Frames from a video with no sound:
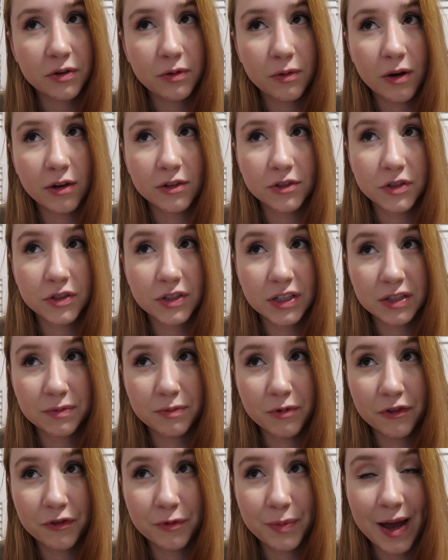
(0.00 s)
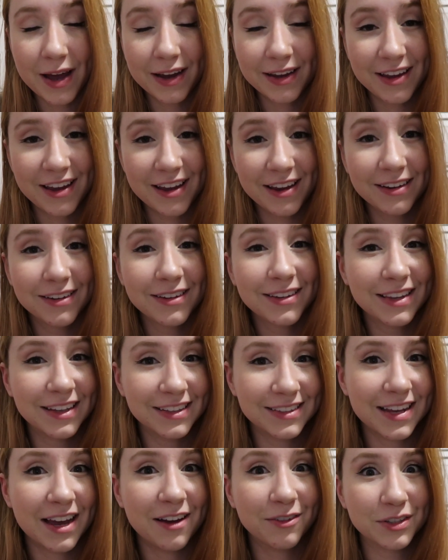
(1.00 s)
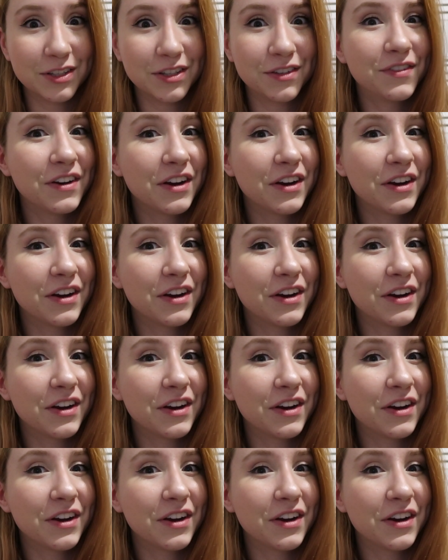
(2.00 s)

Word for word: who also just moved back in, this house is